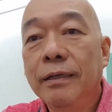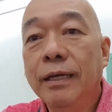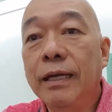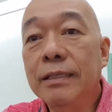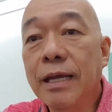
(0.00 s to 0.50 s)

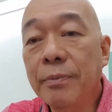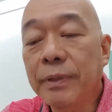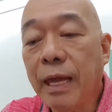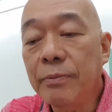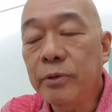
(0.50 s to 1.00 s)
Okay,
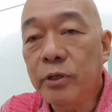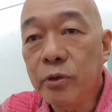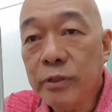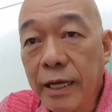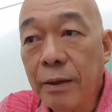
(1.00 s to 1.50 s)
sometimes
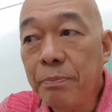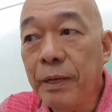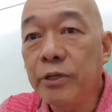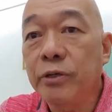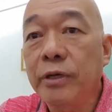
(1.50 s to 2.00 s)
you take a
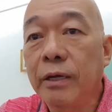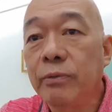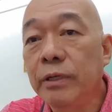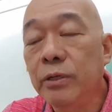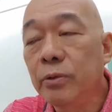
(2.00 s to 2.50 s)
picture and
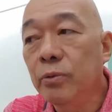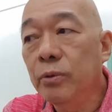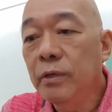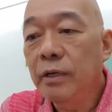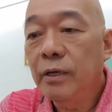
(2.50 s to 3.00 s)
when you
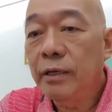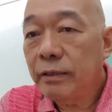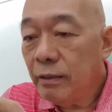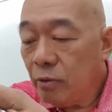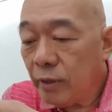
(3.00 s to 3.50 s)

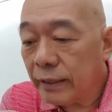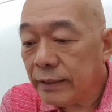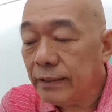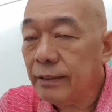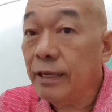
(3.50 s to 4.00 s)
look
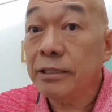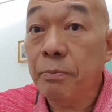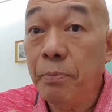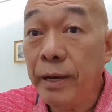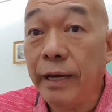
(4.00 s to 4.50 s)
at it, it's
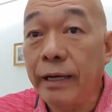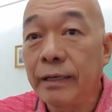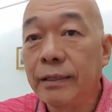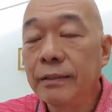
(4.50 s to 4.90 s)
blur.